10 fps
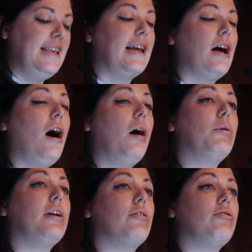yet harm
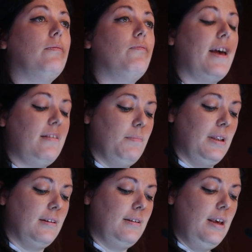reduction
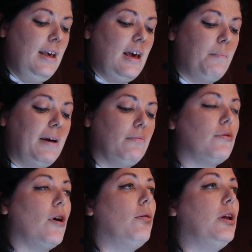investment amounts
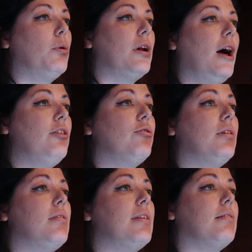to only
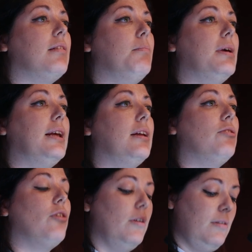$160
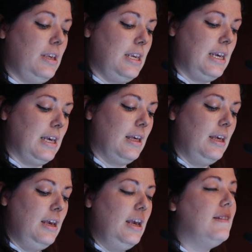million a year.
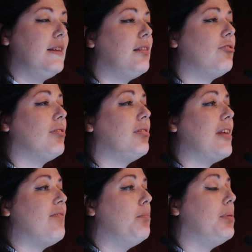This is just
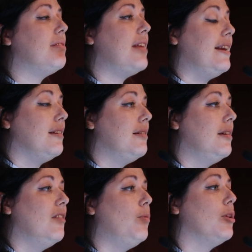7%
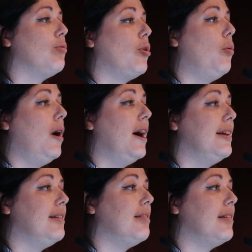of what is
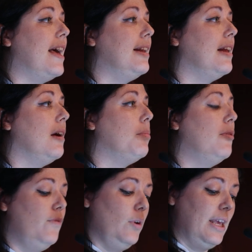required to scale it up
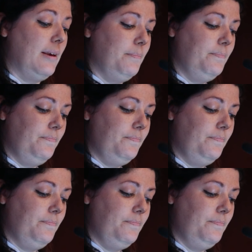fully.